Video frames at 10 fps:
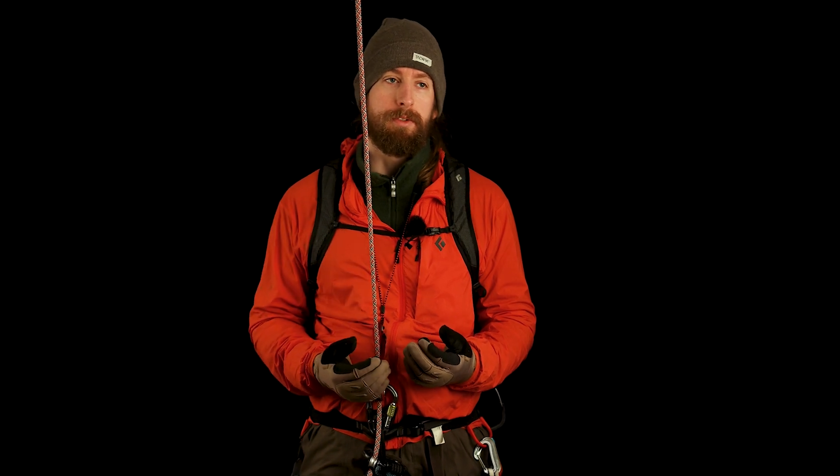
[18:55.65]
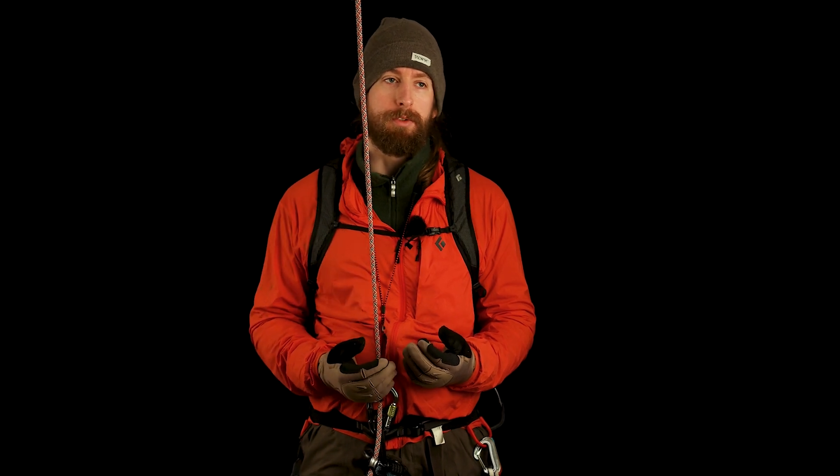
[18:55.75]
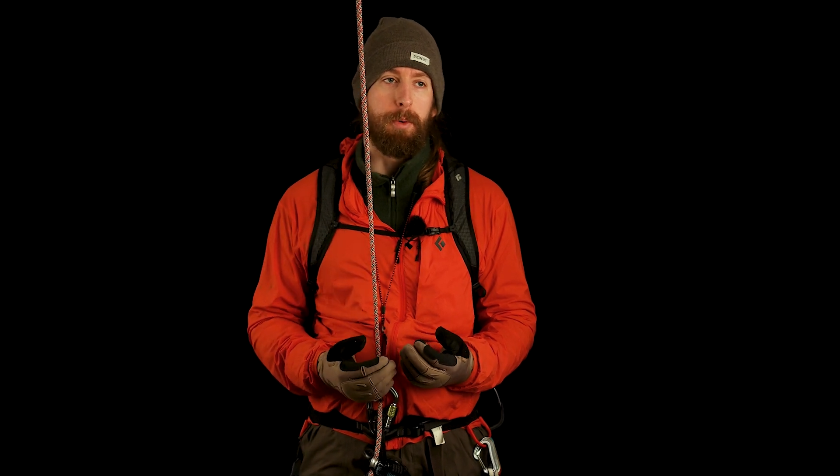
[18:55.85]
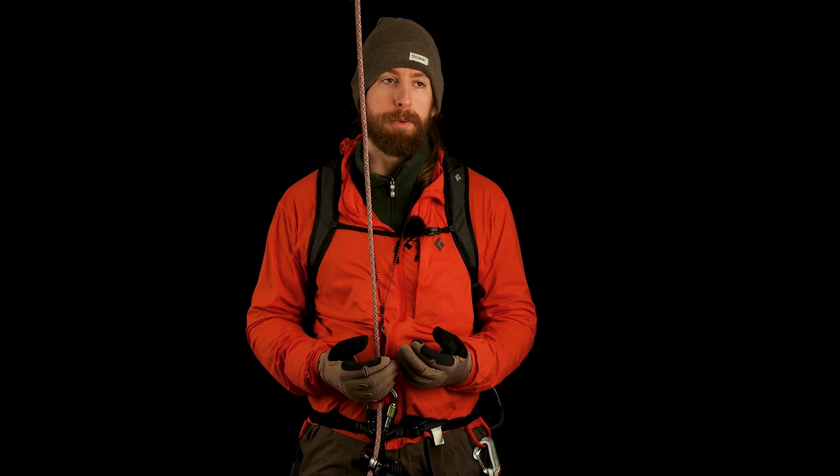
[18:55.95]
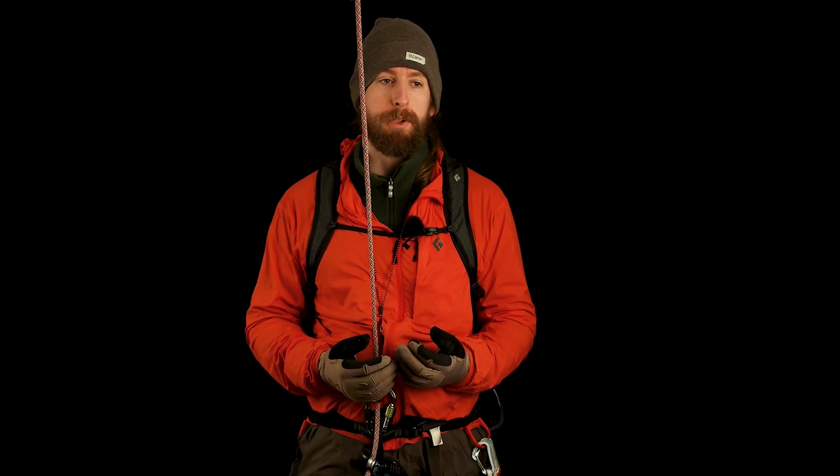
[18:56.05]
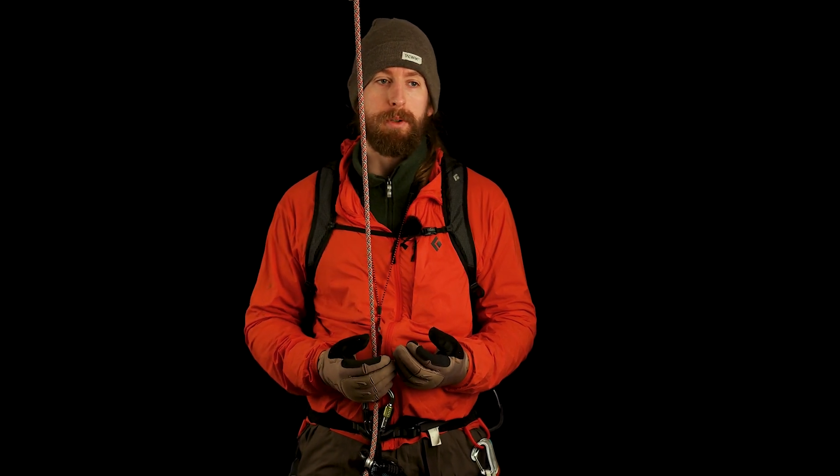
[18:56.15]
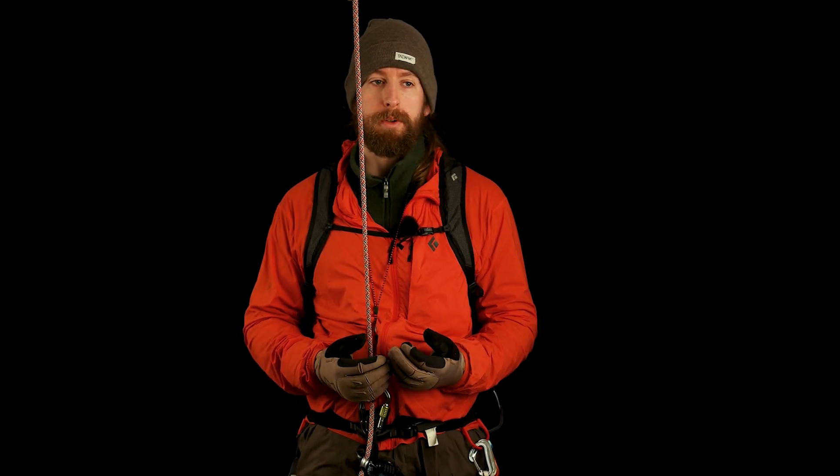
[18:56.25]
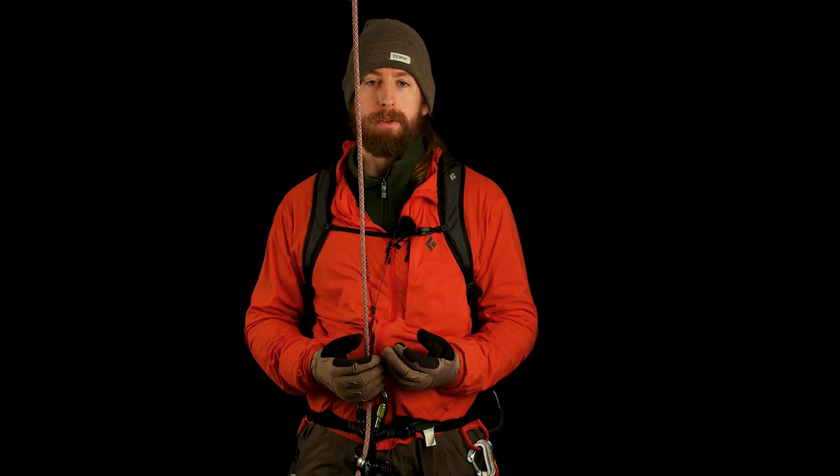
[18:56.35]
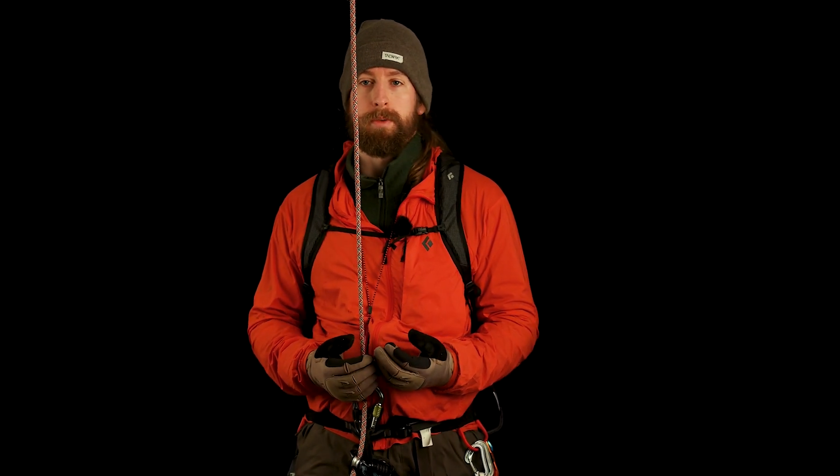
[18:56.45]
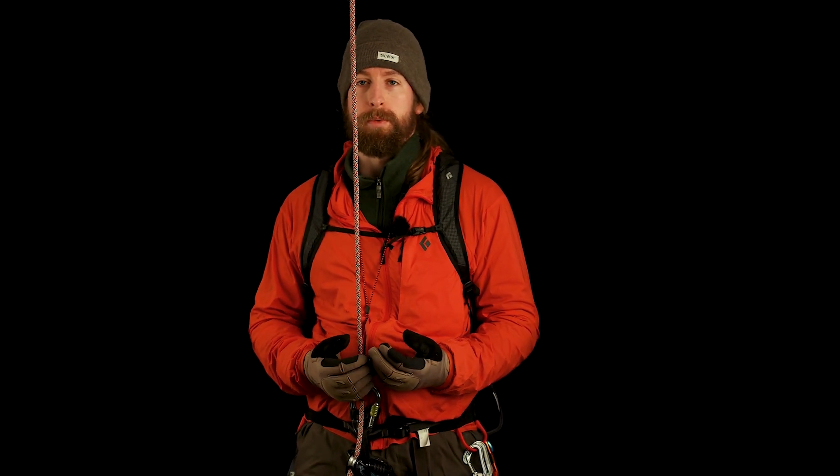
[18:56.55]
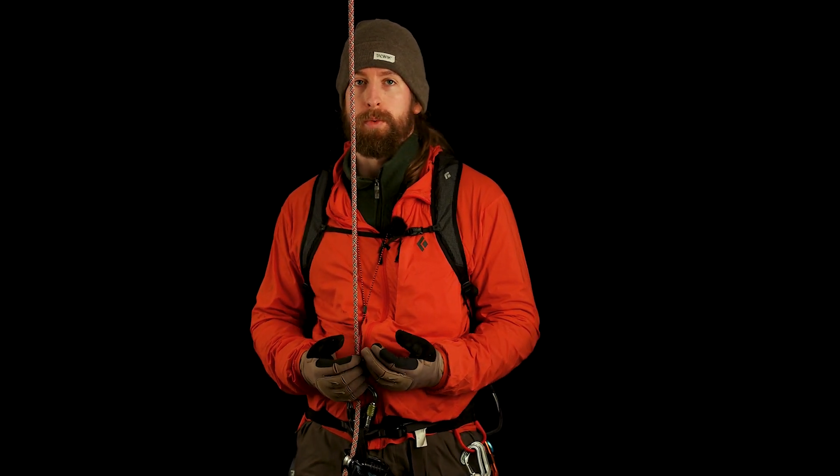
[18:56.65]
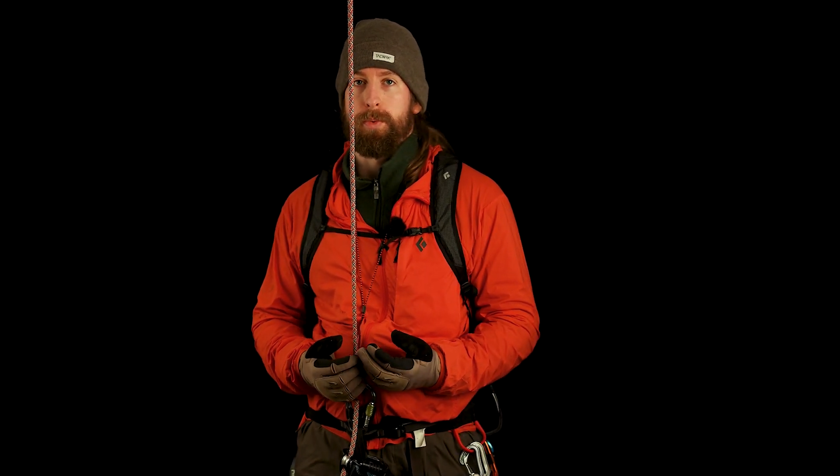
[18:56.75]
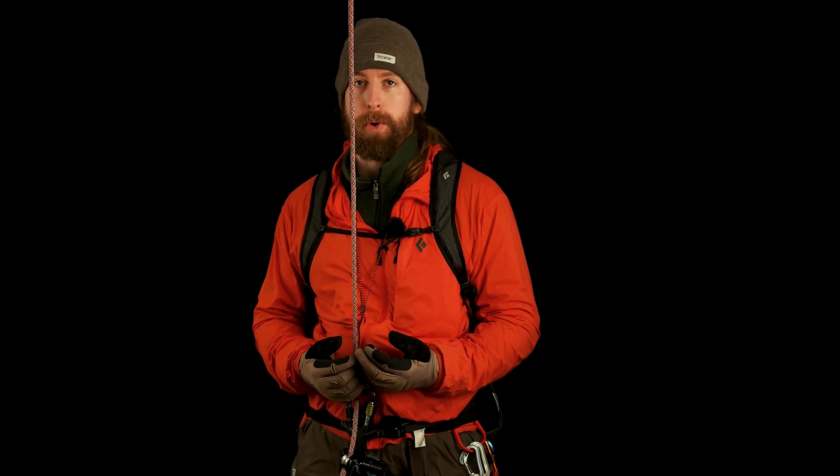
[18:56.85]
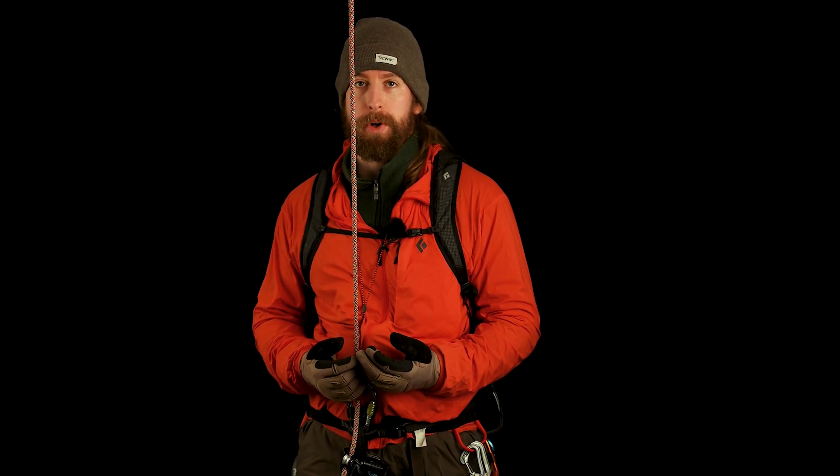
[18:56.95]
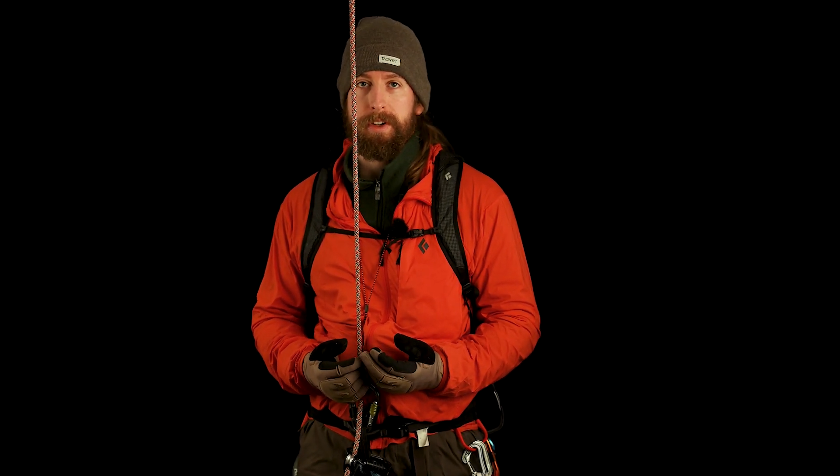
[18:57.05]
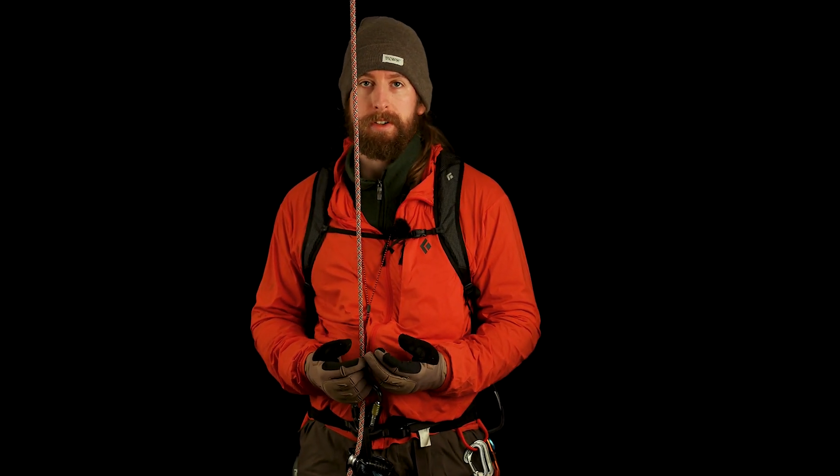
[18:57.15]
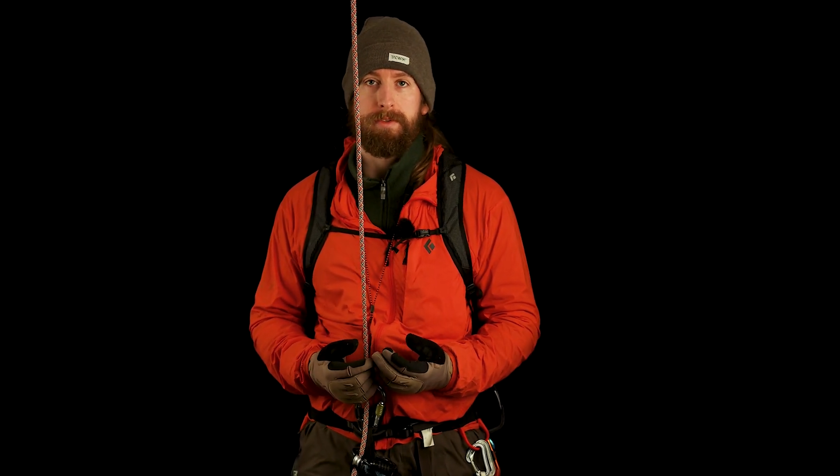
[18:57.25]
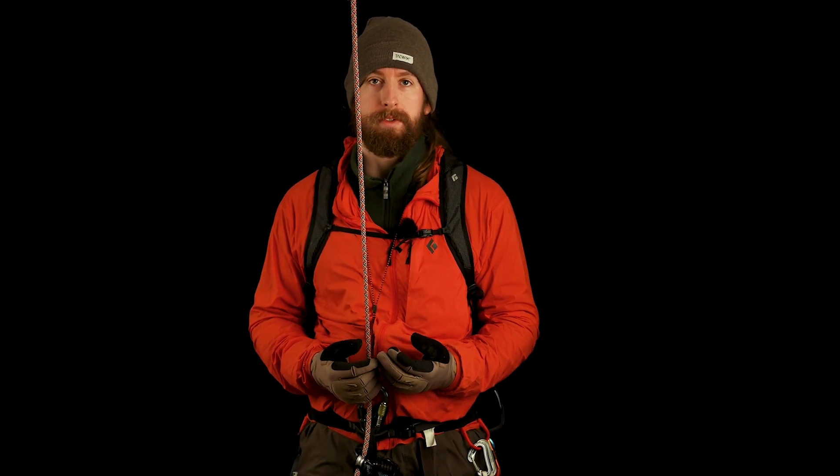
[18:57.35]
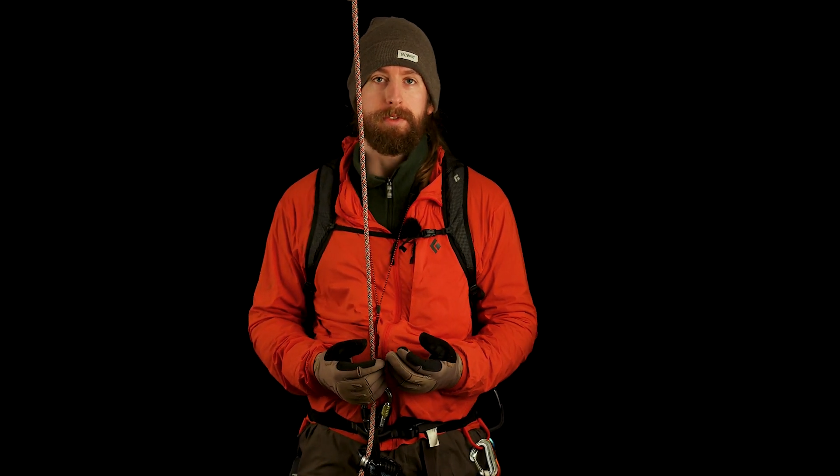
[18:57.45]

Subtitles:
rope solo work